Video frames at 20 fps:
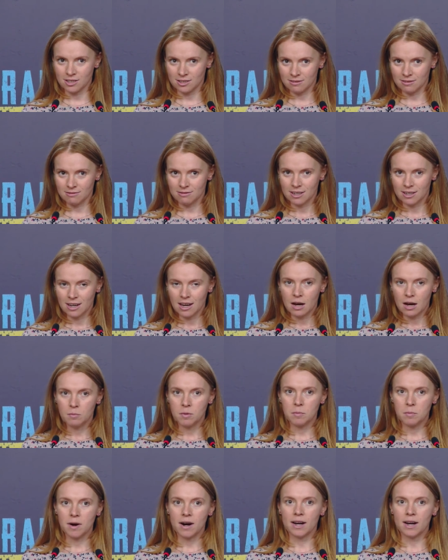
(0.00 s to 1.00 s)

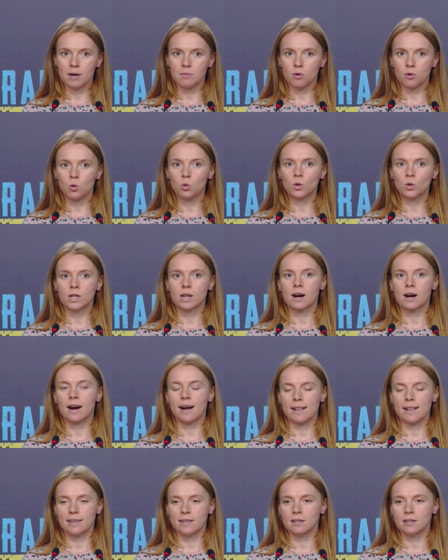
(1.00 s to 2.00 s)
Regardless tragic
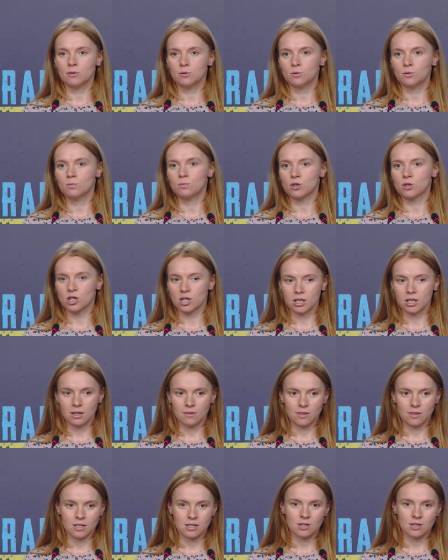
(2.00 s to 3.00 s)
events that
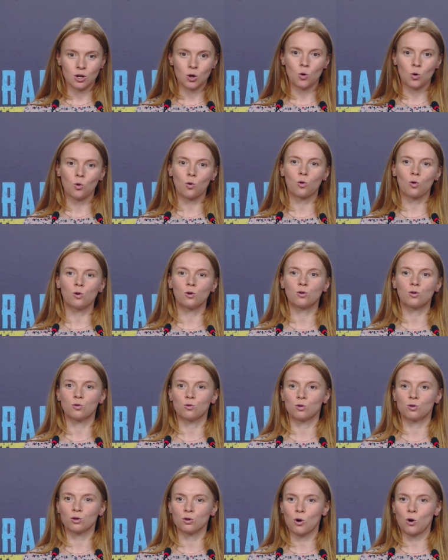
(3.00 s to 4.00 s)
we all are
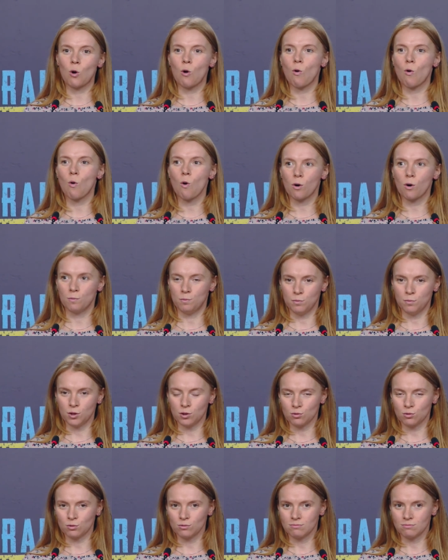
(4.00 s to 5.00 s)
witnessing, today we
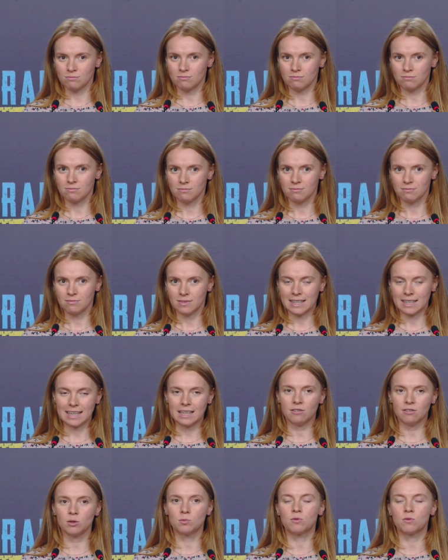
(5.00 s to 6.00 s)
have
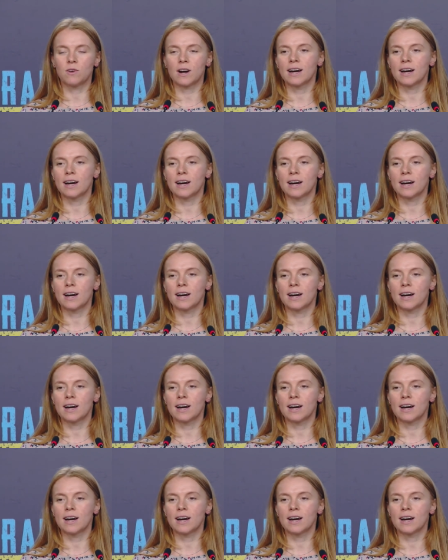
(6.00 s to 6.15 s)
unique